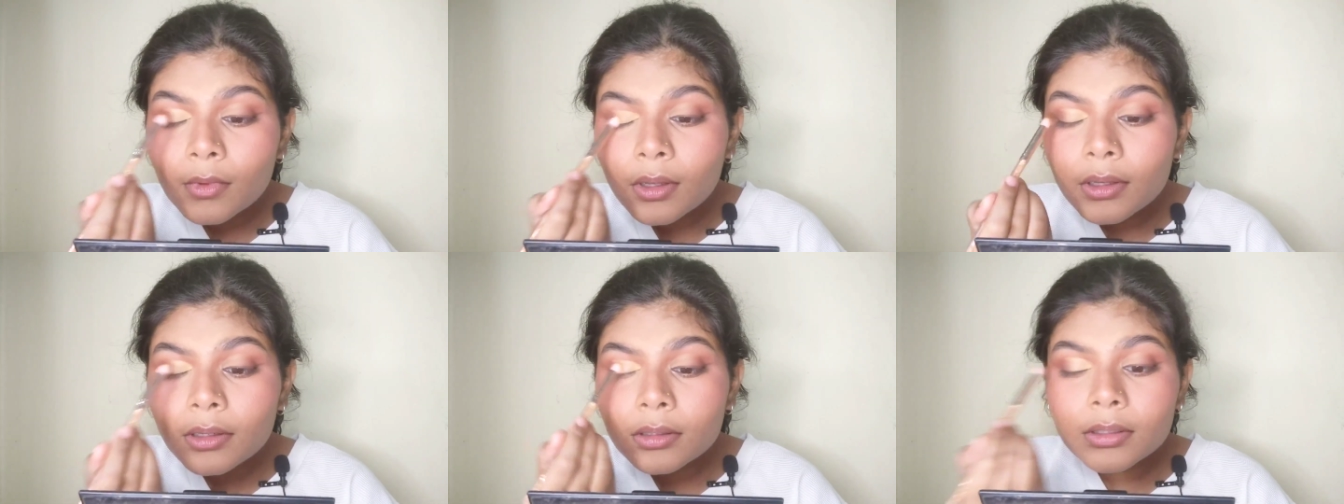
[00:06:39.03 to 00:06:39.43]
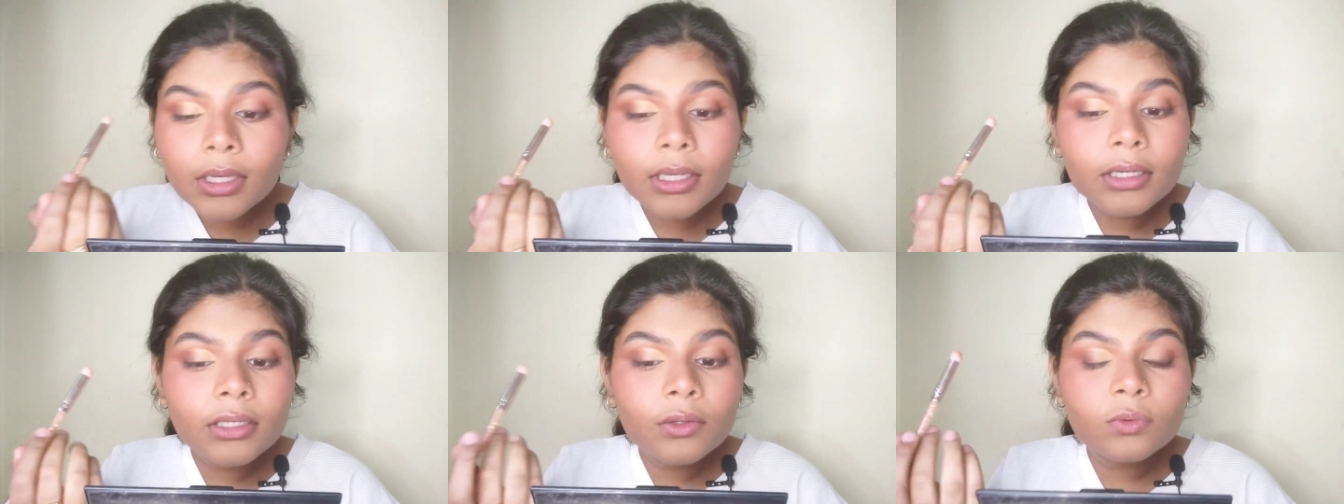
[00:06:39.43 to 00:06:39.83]
and
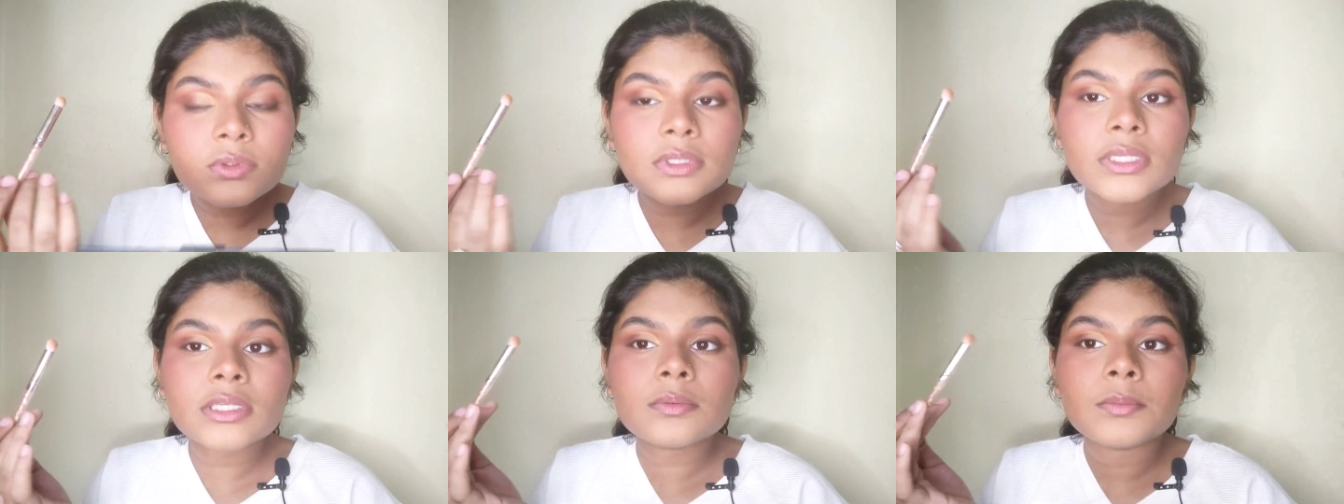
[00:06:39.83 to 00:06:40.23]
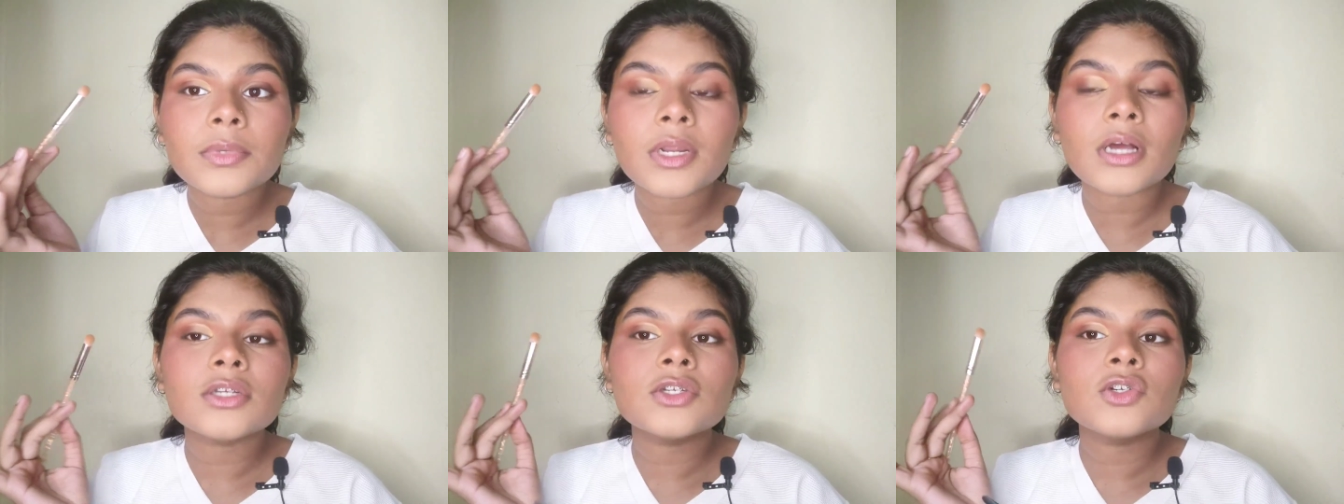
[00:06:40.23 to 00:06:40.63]
kind of use this
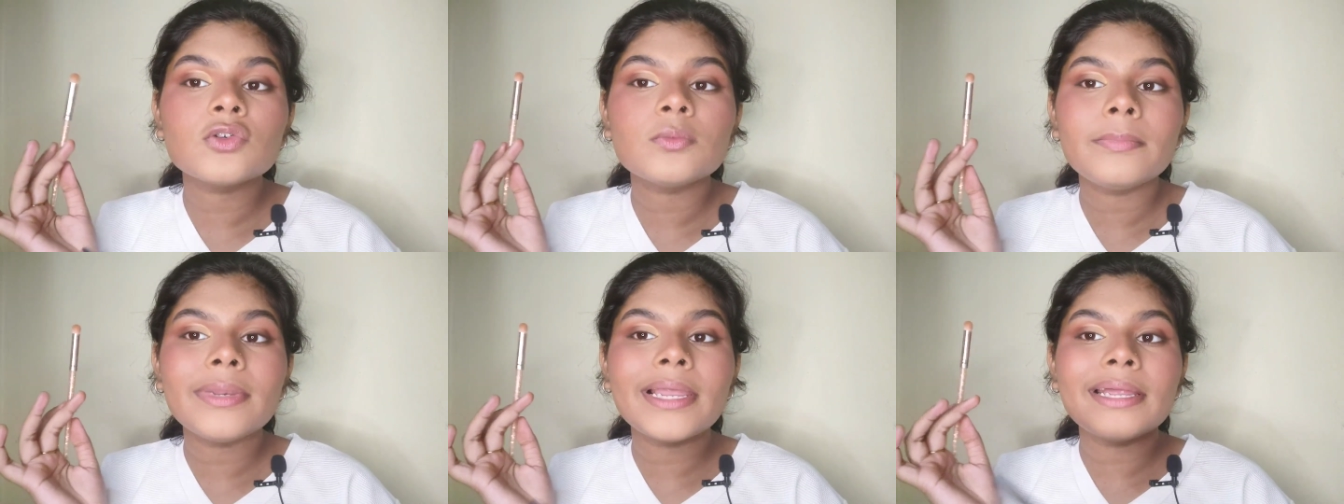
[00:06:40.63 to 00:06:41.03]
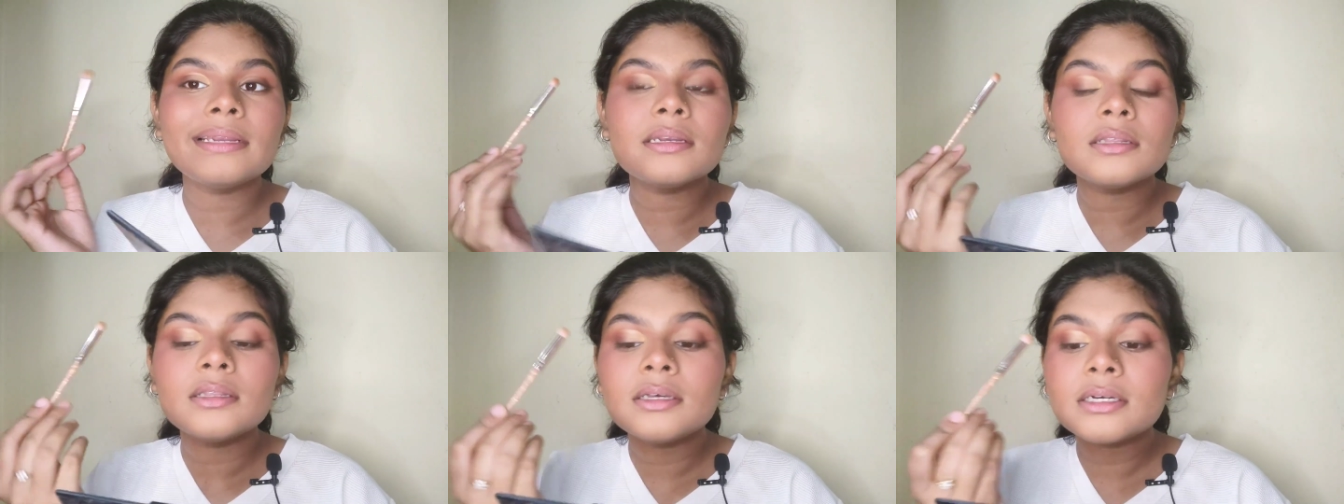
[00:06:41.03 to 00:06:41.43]
brush to
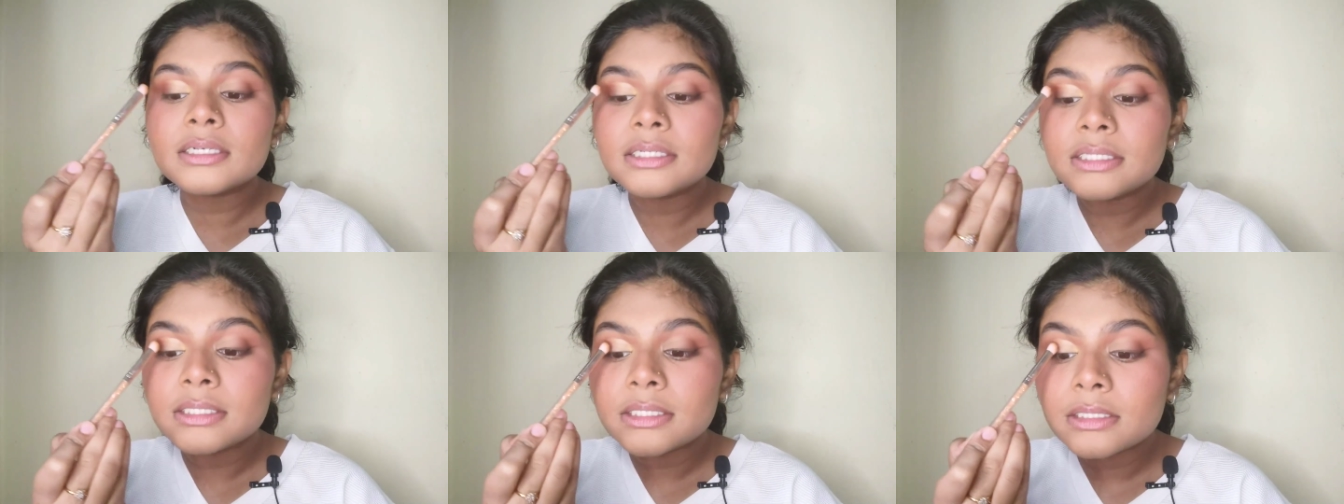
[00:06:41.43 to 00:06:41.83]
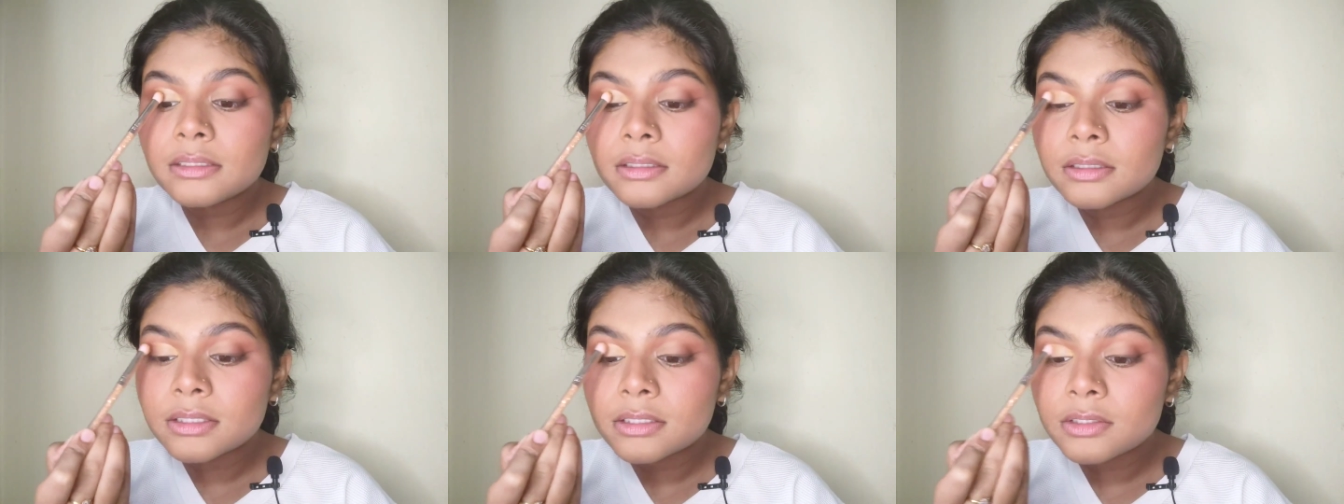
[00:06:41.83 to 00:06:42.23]
blend the
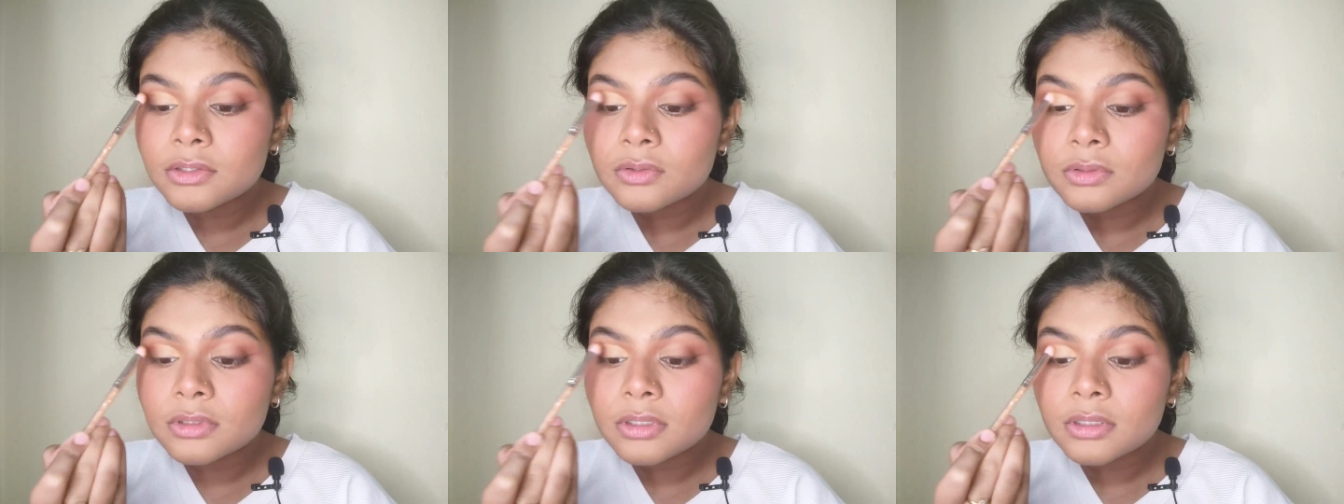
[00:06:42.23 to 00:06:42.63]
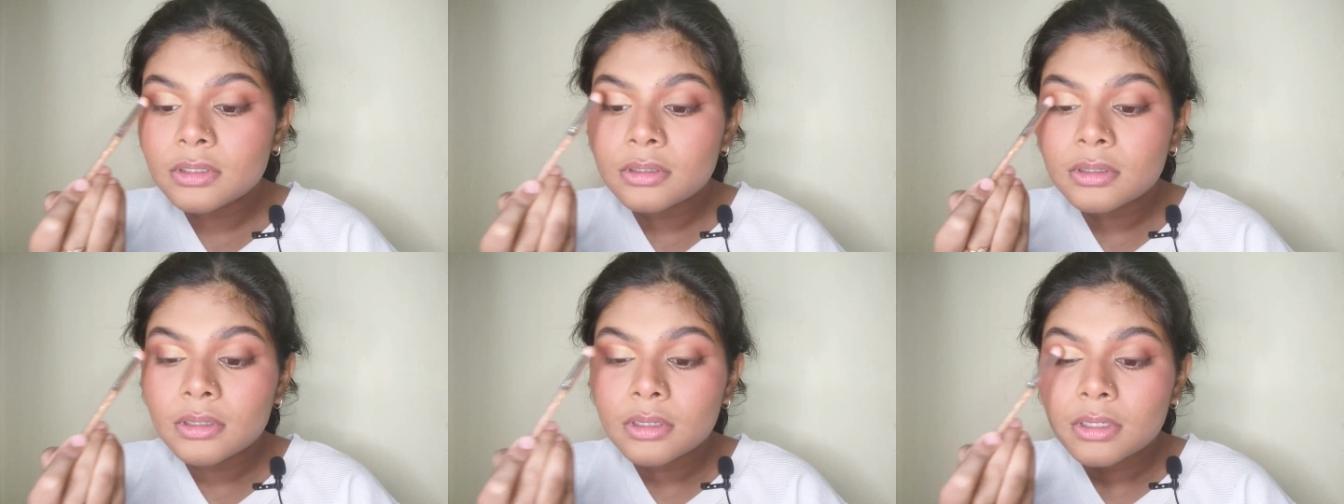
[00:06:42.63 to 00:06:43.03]
concealer into
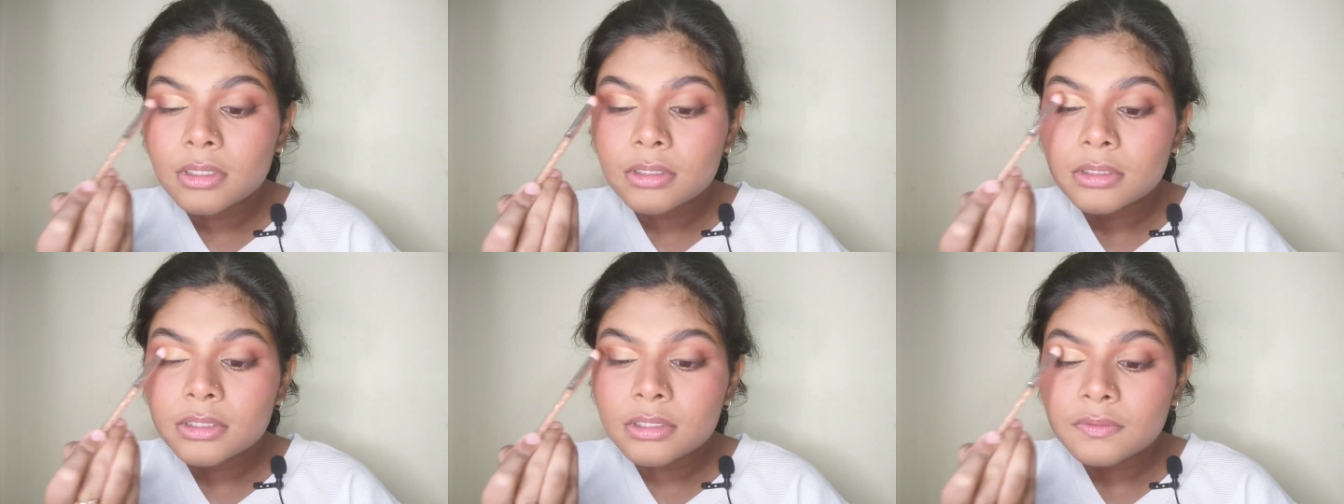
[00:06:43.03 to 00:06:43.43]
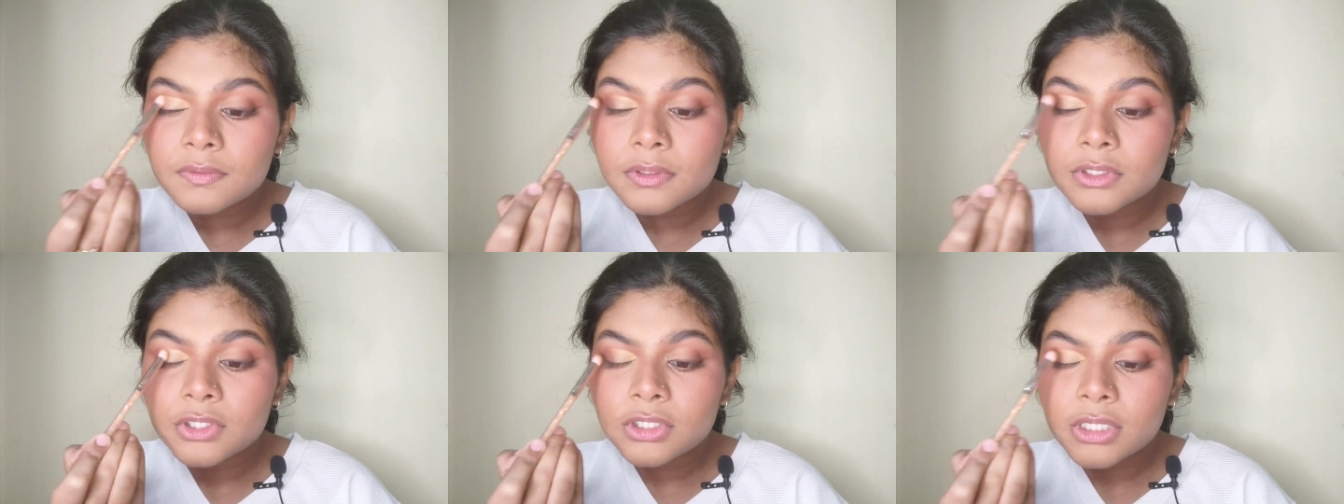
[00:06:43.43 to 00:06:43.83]
the
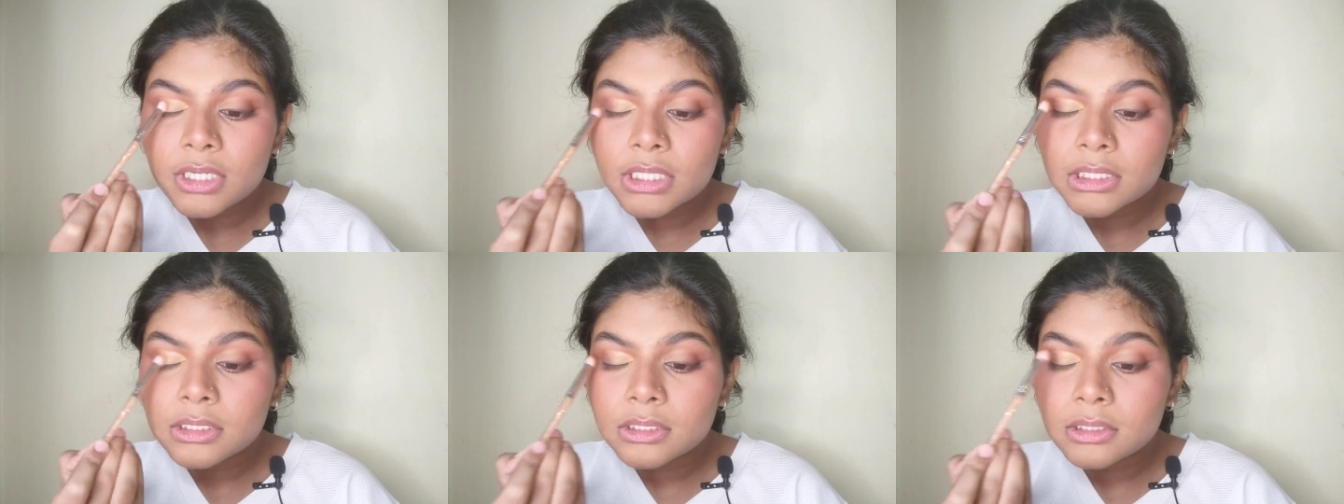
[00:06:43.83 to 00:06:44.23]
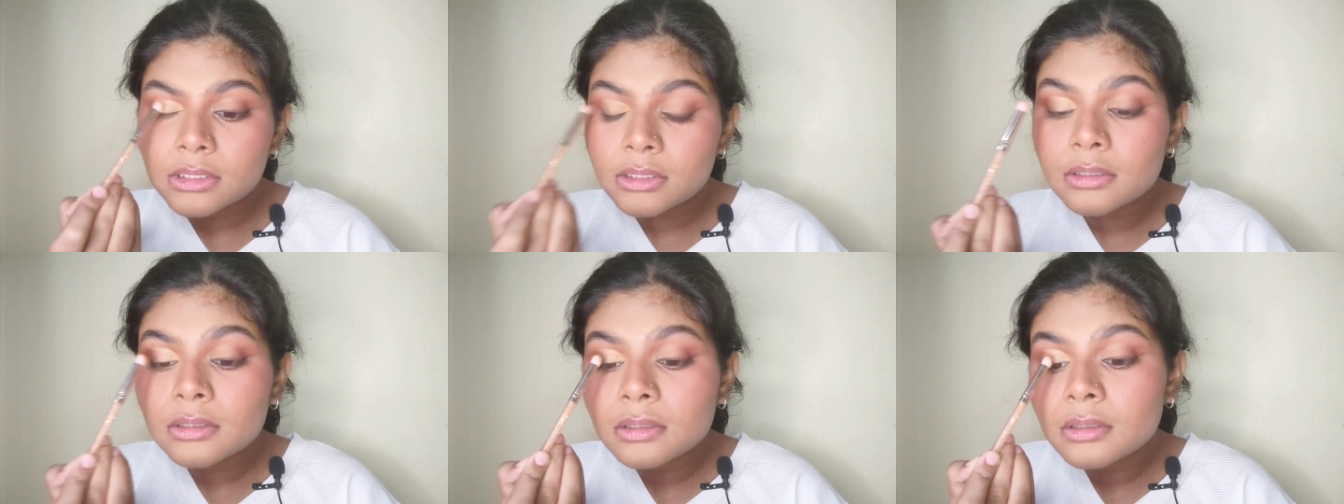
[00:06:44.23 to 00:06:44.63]
different shades.